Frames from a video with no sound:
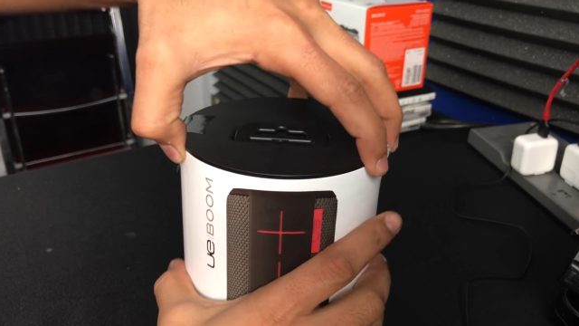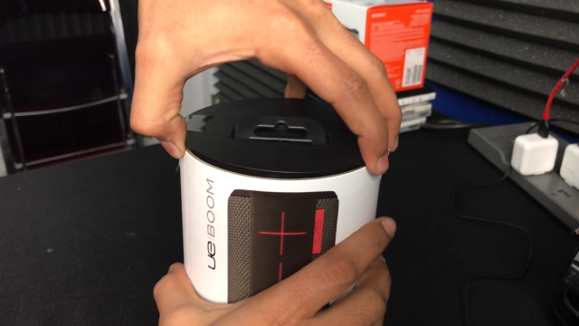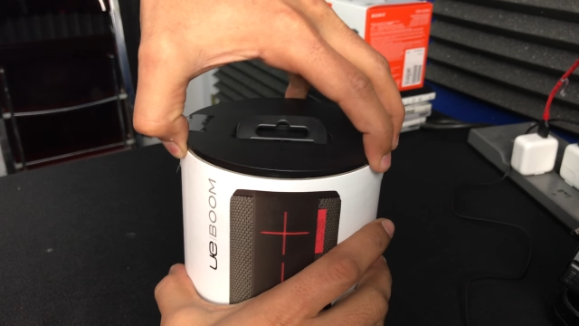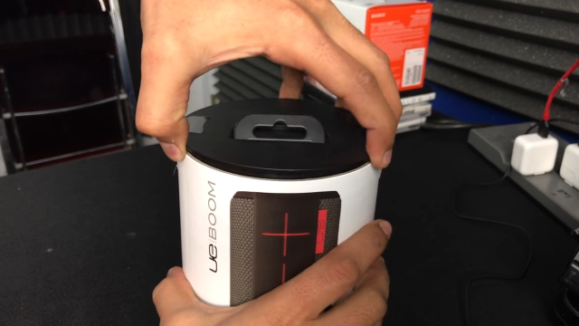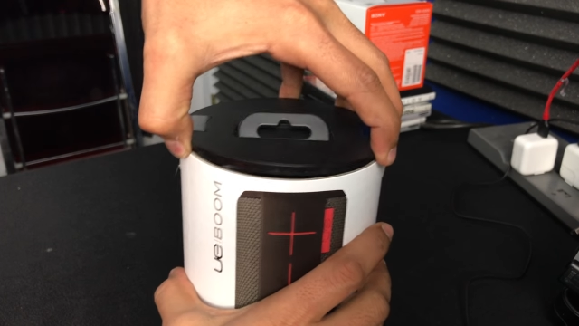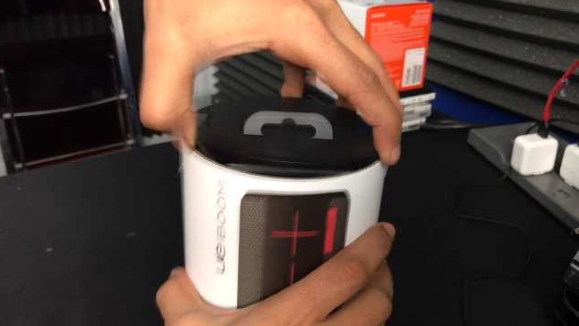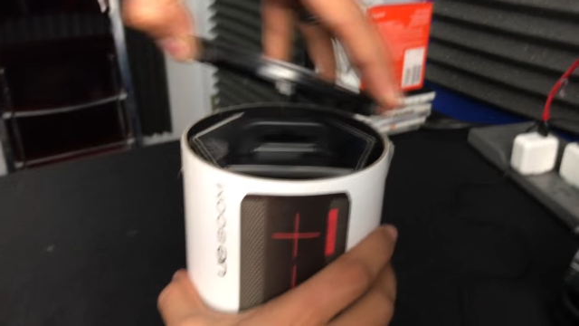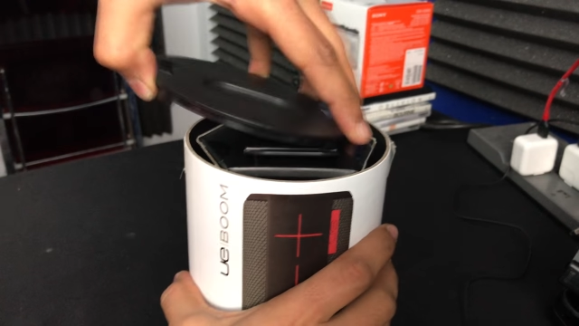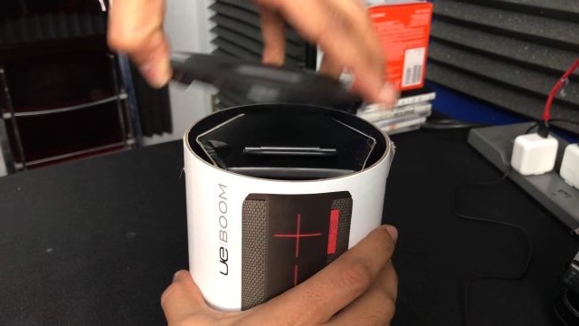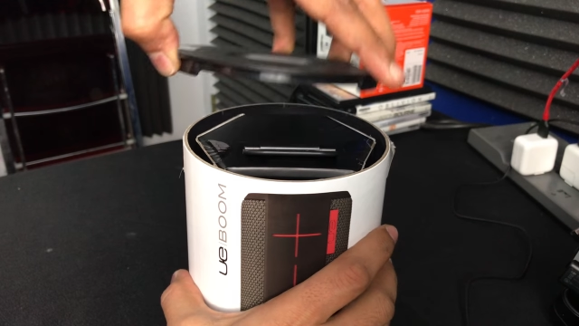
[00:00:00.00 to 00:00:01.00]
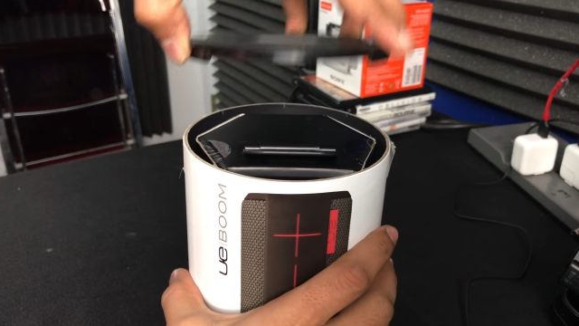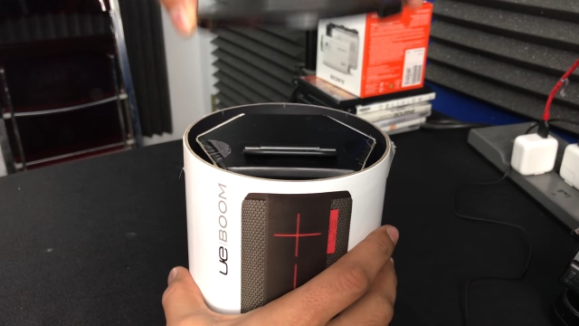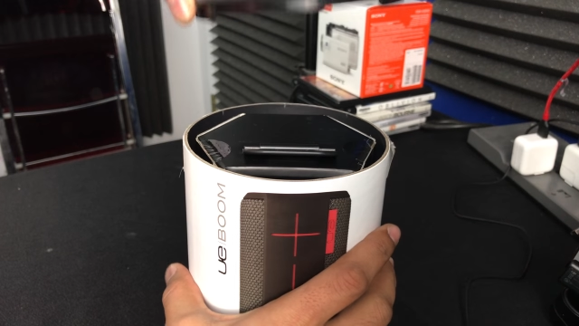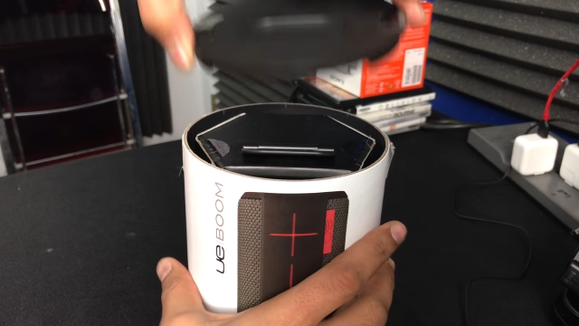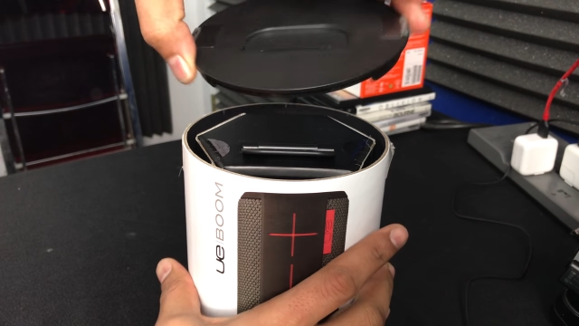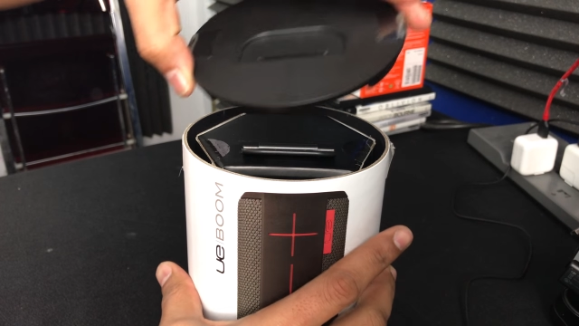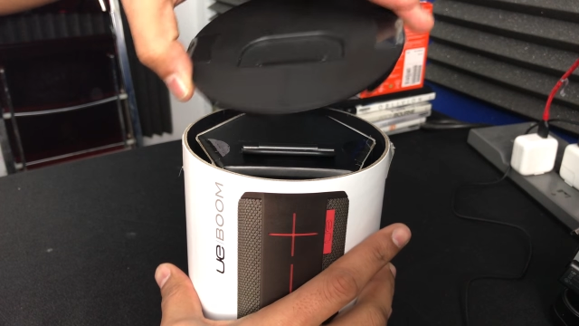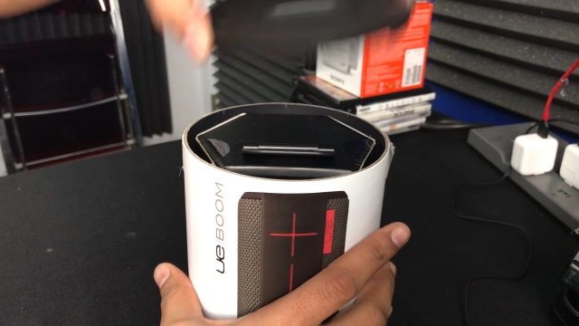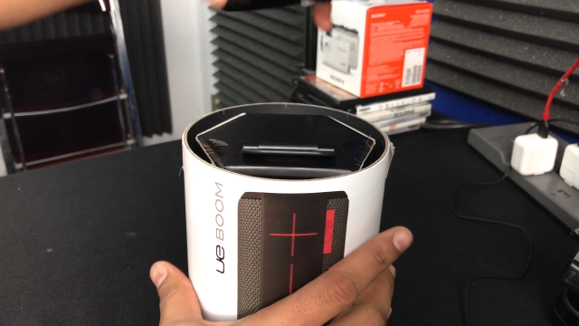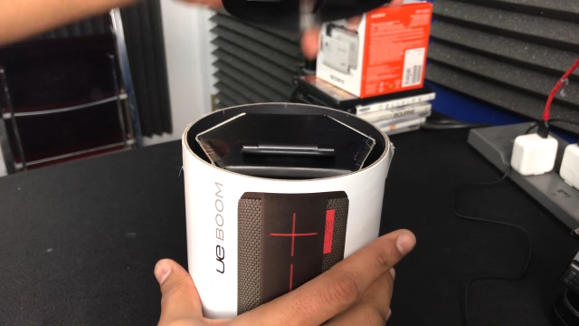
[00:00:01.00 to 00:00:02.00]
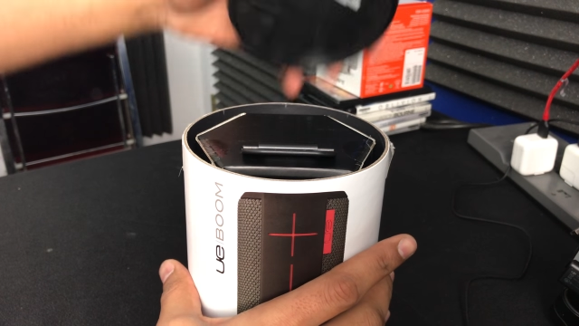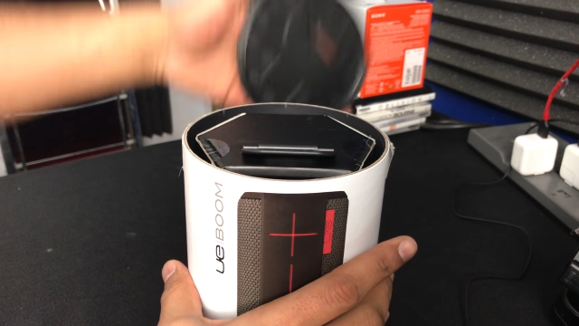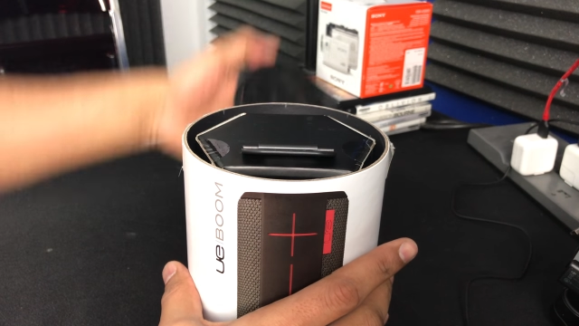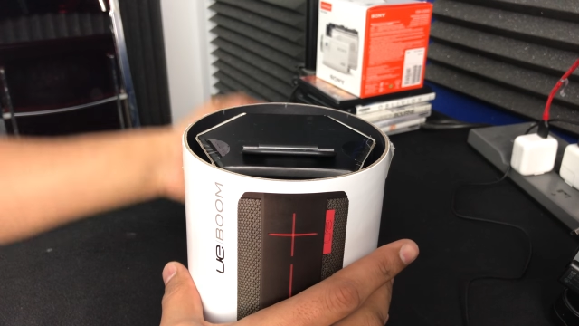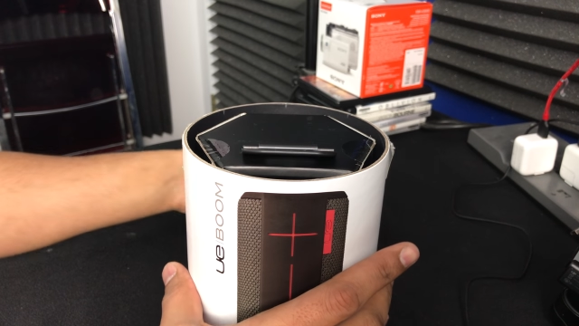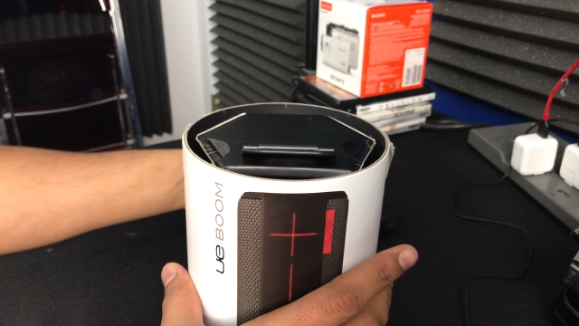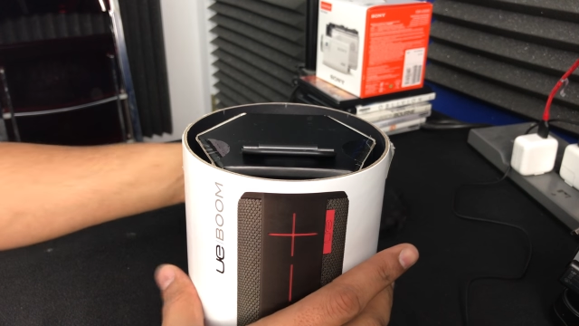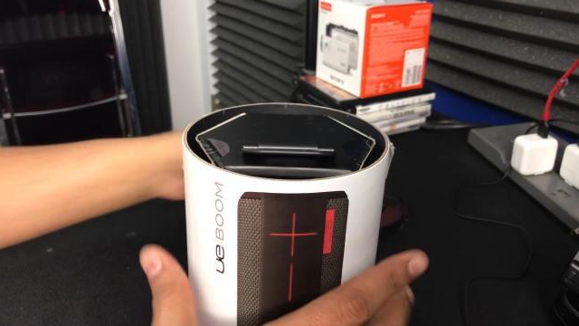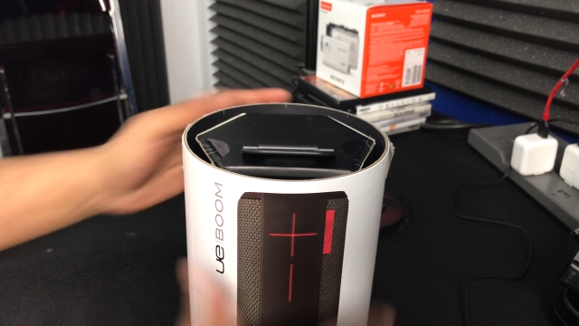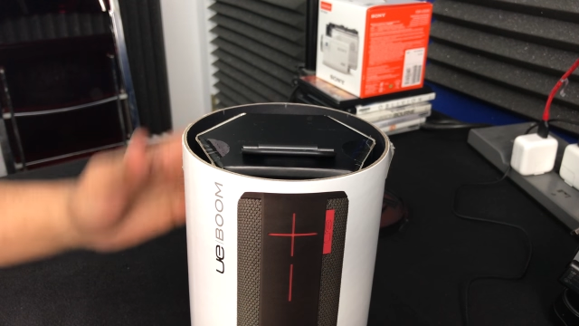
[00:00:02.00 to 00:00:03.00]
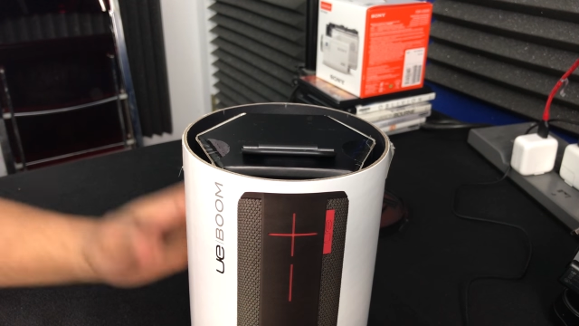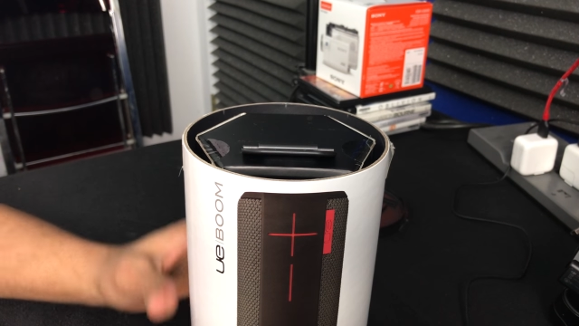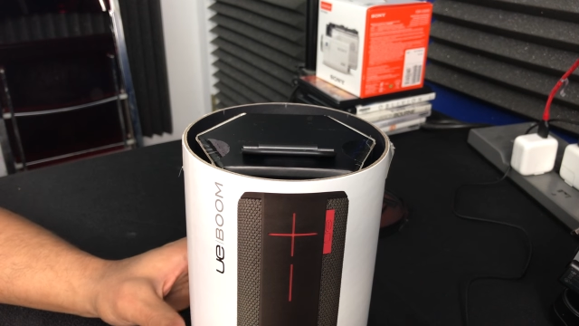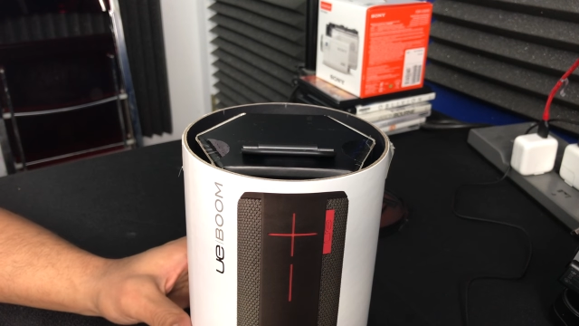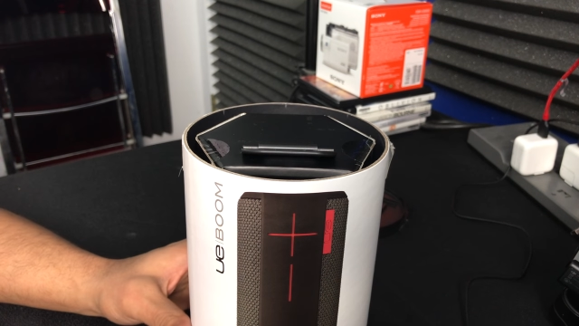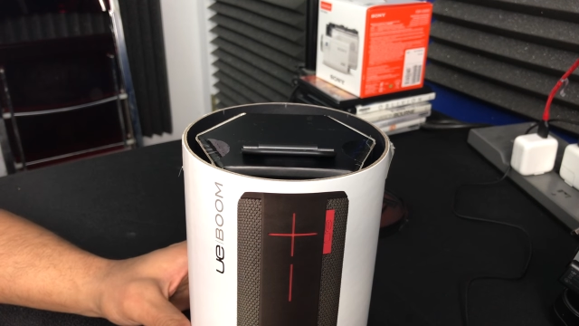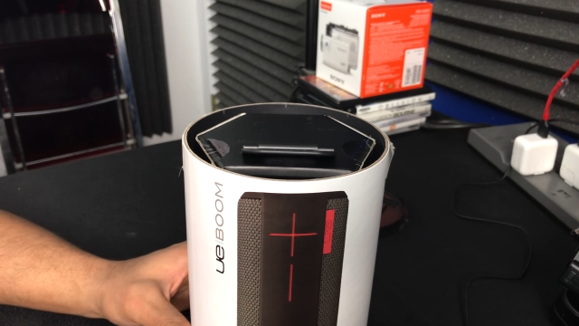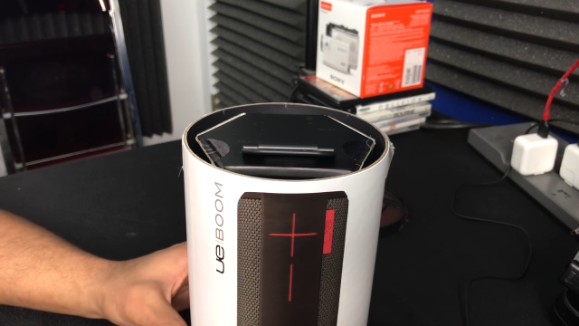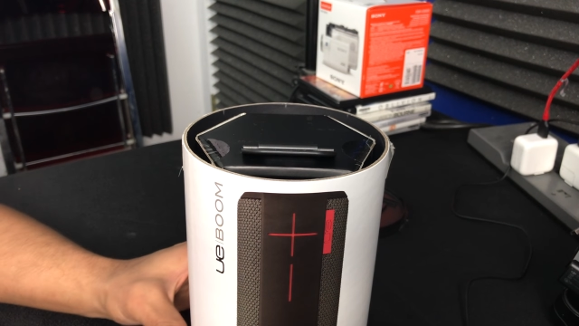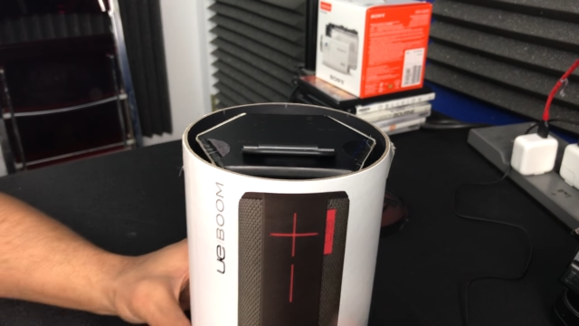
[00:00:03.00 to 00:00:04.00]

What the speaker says: (no speaker visible)